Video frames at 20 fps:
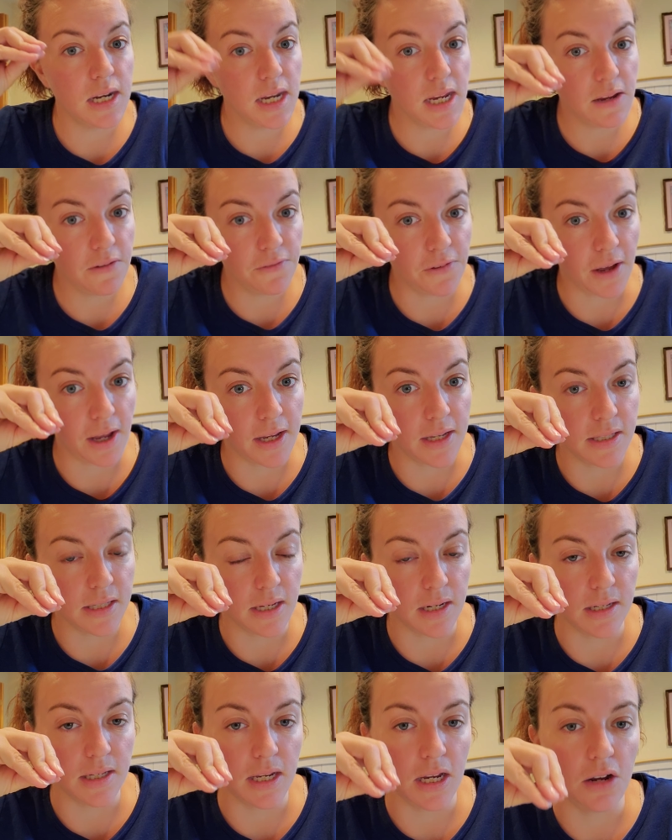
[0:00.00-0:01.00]
Nephi, is
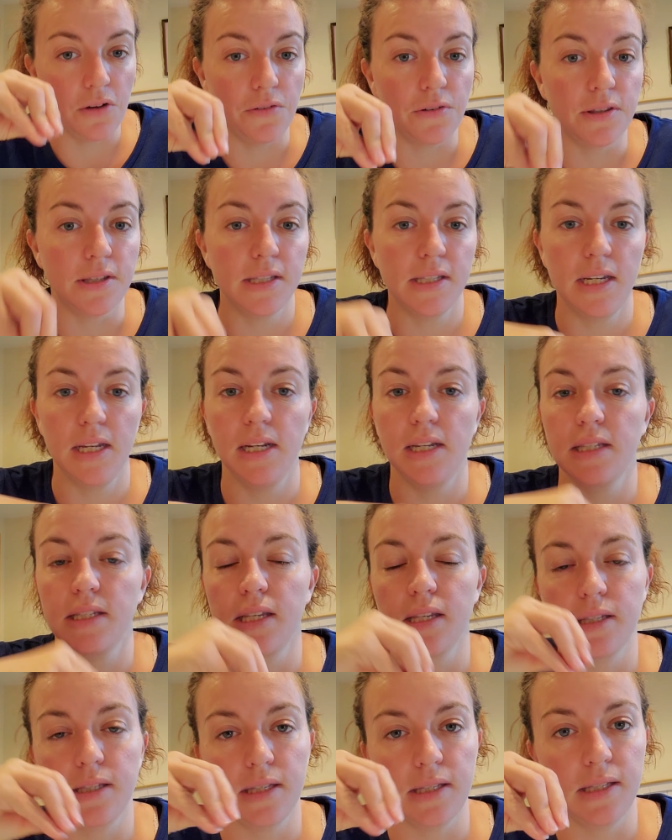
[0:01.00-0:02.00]
going to take over the seat, and it
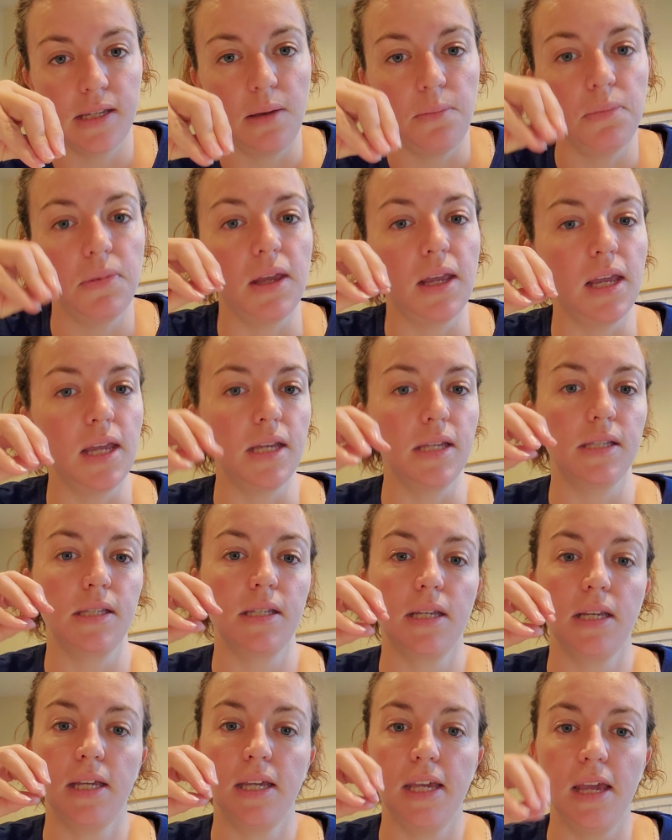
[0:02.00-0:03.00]
says the same thing.
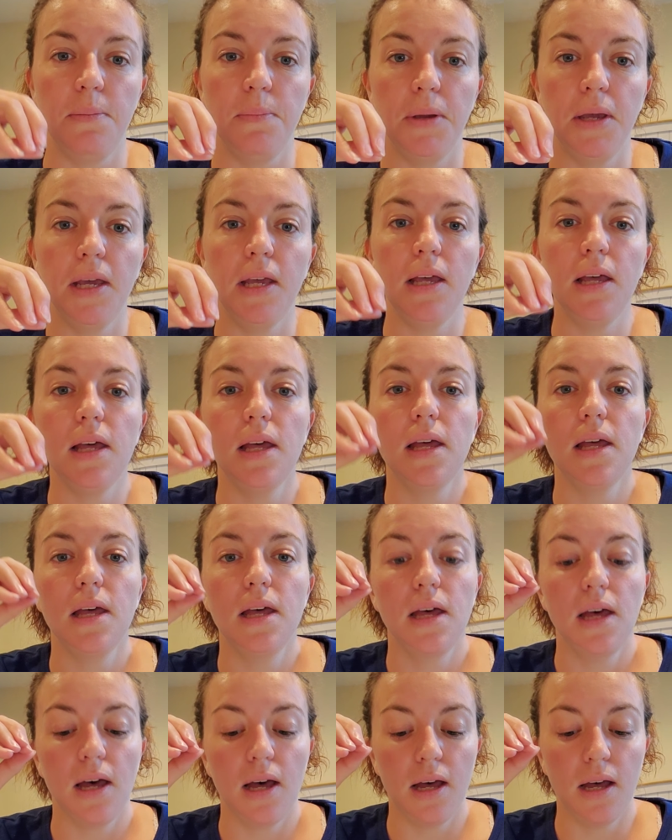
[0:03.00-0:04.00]
He's keeping,
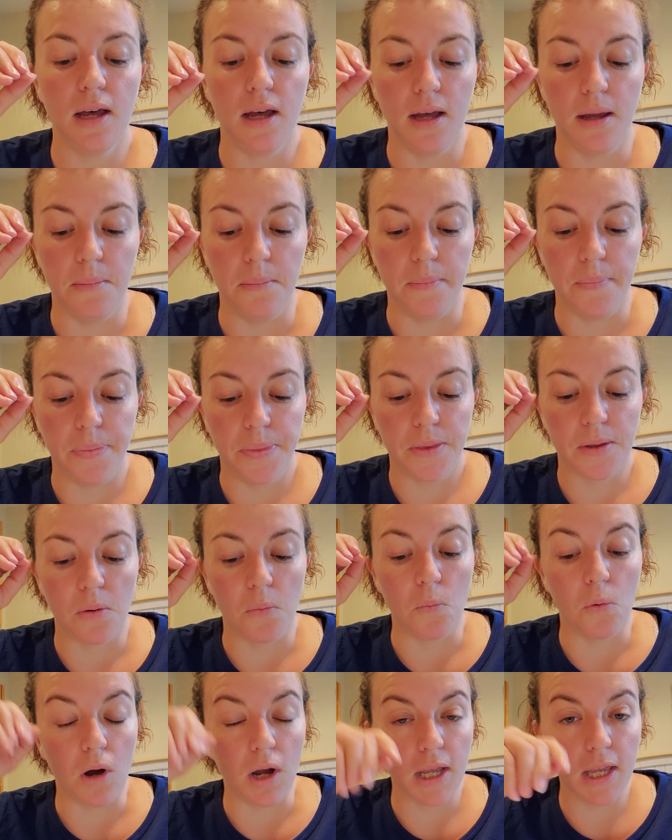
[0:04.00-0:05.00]

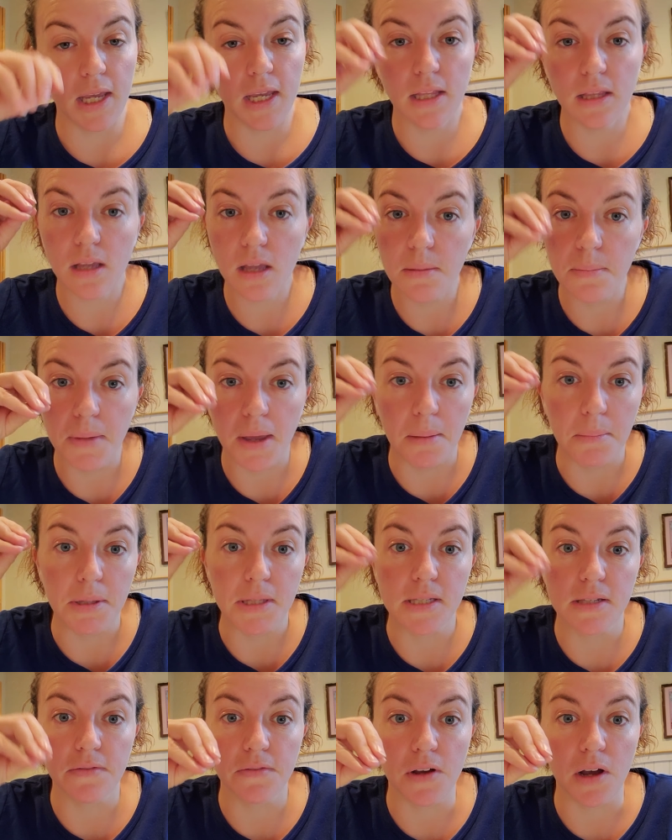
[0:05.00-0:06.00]
walking in the
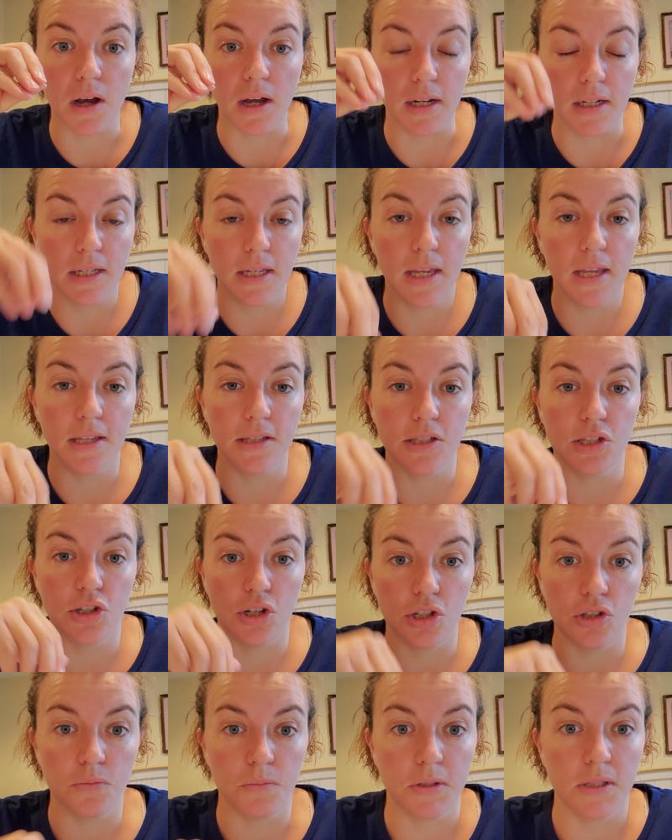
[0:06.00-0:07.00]
commandments of God, his
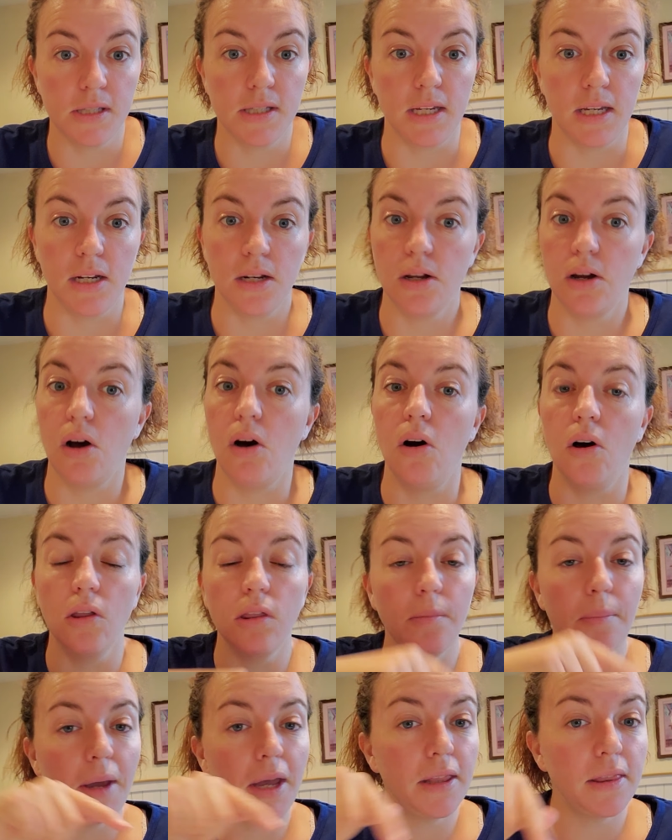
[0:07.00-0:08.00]
judgment seat. All
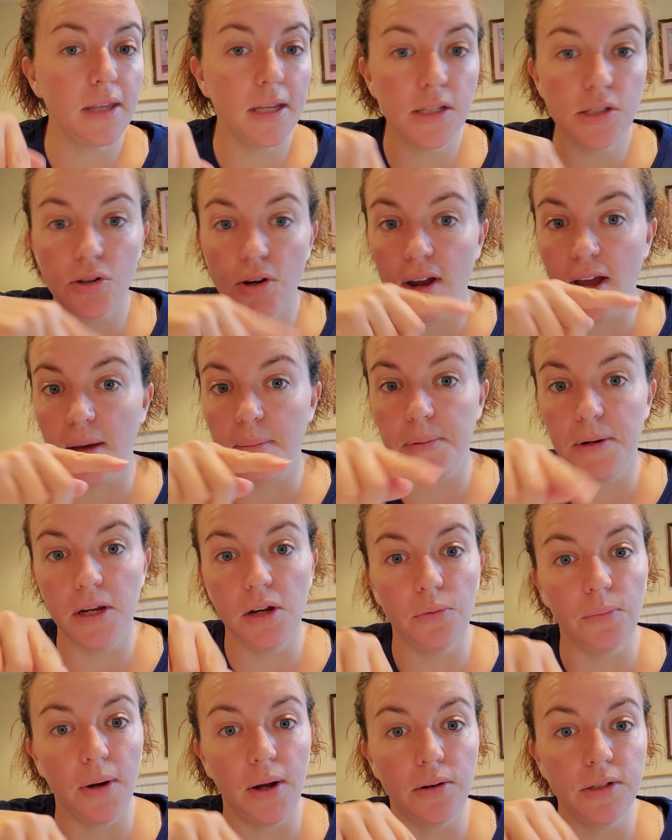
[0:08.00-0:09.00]
the bad things are happening
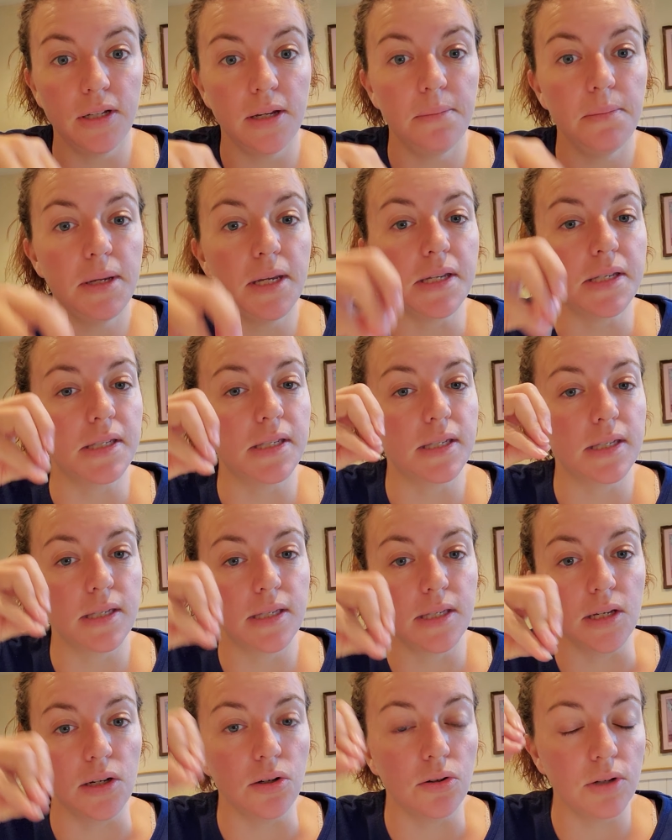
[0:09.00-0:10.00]
around him. He's
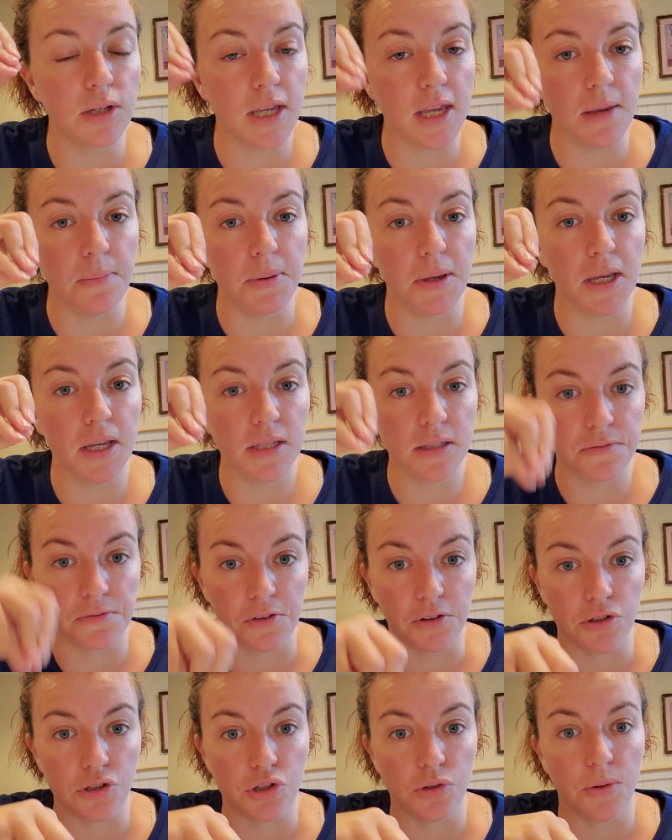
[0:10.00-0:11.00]
still keeping his
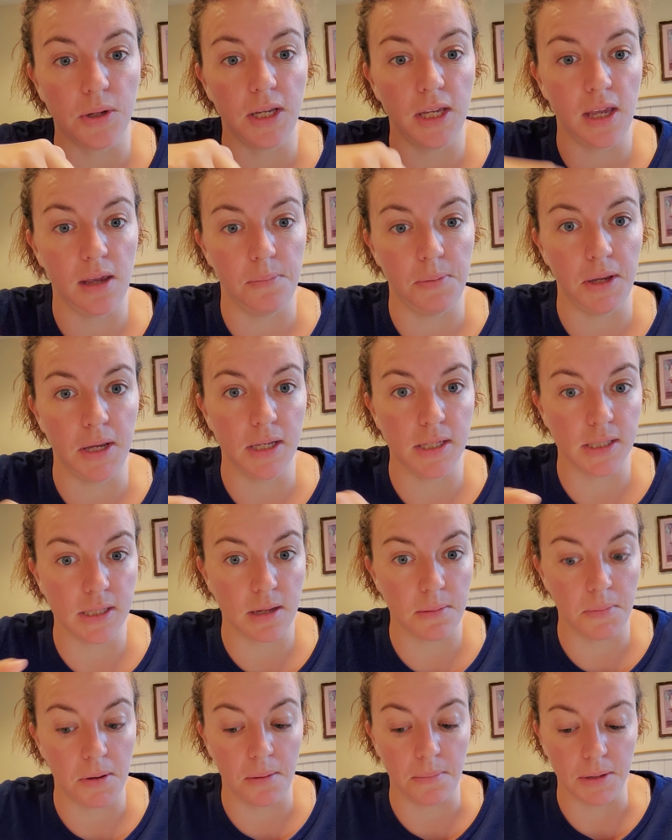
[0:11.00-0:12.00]
virtue and keeping his
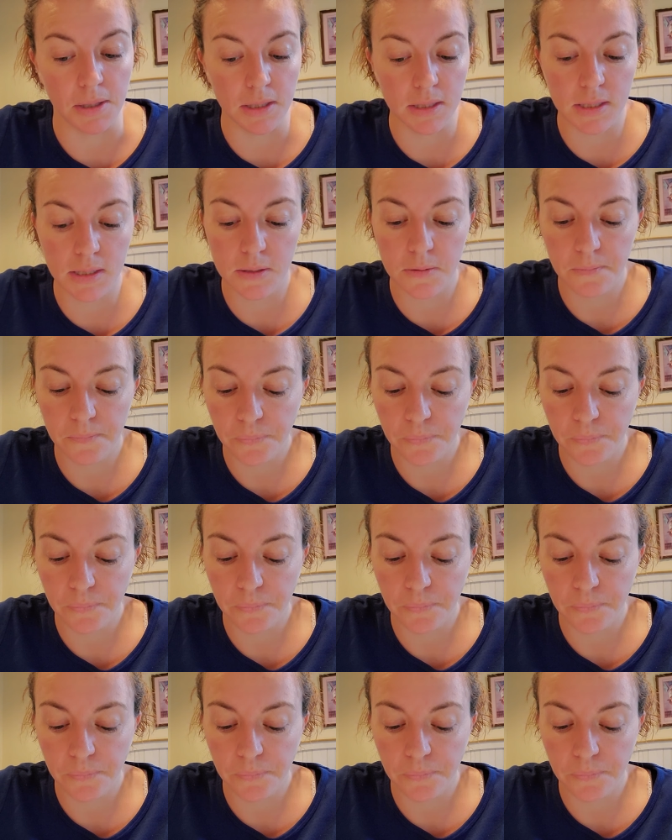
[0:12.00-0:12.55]
commandments.